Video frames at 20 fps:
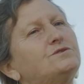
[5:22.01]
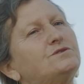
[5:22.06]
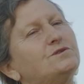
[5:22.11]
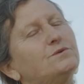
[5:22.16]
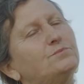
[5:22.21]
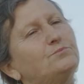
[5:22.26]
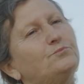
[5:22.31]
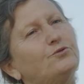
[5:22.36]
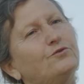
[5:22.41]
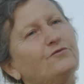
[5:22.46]

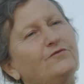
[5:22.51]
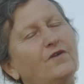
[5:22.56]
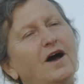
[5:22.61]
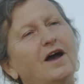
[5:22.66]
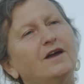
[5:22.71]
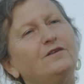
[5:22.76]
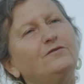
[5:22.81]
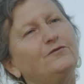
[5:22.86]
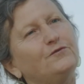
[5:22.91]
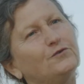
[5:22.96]
To
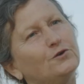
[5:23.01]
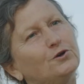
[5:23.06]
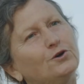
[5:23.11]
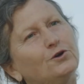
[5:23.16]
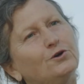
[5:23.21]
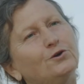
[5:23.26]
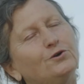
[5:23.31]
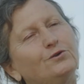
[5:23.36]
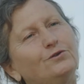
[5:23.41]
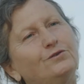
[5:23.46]
provide
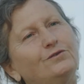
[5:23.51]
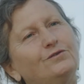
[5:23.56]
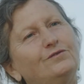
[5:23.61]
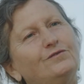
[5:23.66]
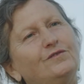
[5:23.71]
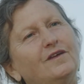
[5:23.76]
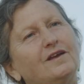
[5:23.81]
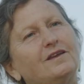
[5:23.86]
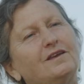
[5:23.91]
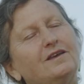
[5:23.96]
food
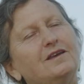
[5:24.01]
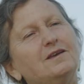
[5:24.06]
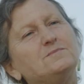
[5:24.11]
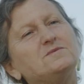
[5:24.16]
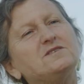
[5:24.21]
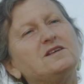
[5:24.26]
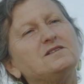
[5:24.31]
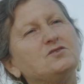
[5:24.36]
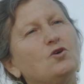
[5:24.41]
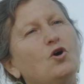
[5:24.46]
that
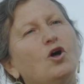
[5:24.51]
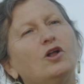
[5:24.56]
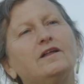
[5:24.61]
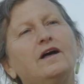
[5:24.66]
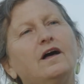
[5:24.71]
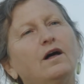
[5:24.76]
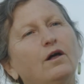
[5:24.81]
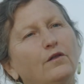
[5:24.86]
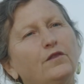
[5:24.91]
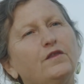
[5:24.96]
keeps us all
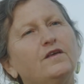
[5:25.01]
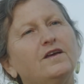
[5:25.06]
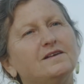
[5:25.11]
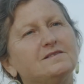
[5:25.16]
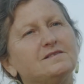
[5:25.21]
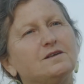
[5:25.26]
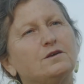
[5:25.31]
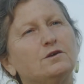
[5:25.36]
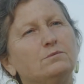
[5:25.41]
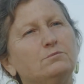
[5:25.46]
healthy
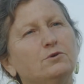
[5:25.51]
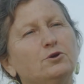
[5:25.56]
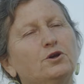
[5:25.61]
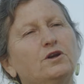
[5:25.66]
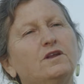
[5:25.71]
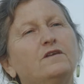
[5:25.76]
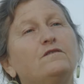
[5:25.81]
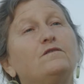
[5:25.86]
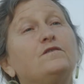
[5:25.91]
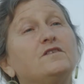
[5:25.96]
as a
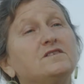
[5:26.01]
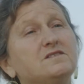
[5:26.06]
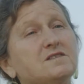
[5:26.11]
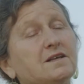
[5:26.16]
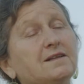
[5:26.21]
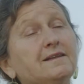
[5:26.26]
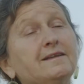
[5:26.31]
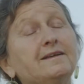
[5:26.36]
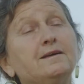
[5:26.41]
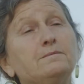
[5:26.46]
community,
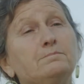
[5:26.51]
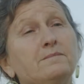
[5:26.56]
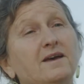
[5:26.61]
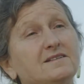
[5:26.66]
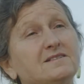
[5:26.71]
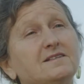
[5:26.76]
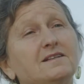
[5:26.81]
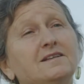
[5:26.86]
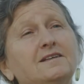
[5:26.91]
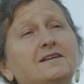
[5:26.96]
physically and
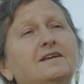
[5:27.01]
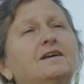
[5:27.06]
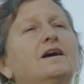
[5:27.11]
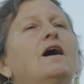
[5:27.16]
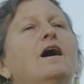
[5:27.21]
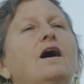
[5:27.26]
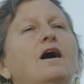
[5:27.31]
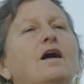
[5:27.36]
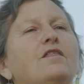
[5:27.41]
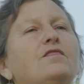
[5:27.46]
mentally,
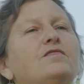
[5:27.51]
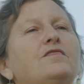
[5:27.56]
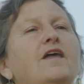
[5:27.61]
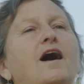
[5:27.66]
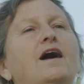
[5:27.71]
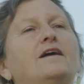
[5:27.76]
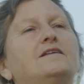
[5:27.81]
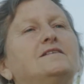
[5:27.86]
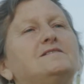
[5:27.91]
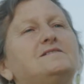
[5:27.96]

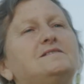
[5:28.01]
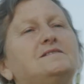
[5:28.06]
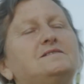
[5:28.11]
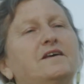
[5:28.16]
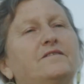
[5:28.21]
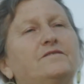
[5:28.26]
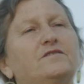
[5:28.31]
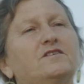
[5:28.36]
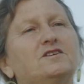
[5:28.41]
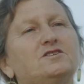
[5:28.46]
that is the
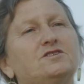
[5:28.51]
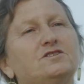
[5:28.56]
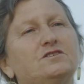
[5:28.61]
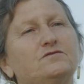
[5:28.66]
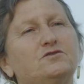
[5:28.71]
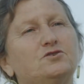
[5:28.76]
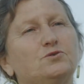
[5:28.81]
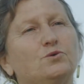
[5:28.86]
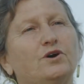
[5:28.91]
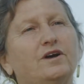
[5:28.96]
definition
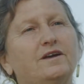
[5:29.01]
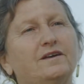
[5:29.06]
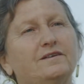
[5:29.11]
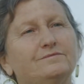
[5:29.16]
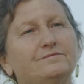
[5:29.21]
of joy.